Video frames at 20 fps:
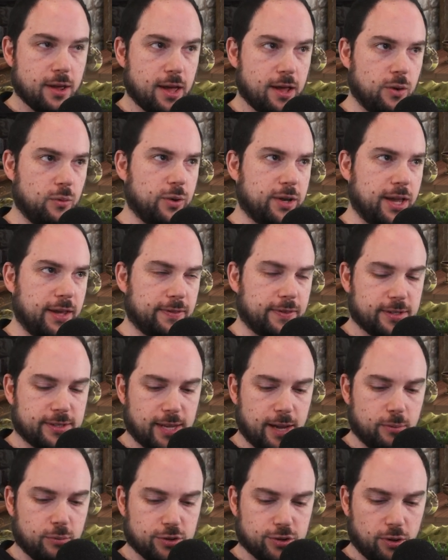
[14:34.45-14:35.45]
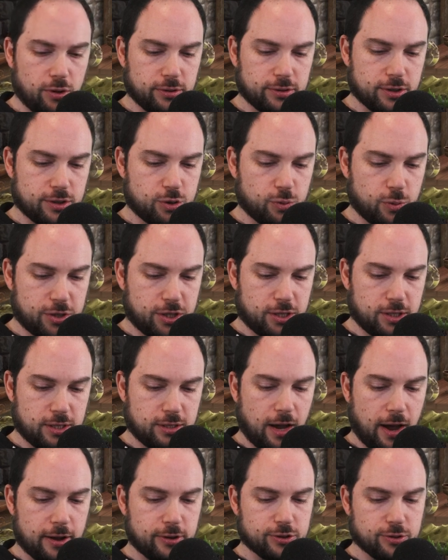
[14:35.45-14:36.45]
and it would get the same result as switching the
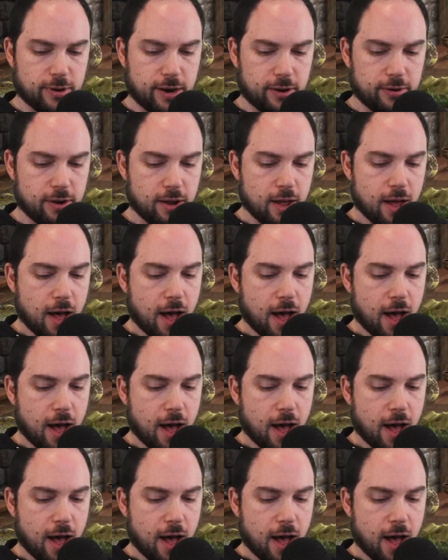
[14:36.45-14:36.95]
tiles around.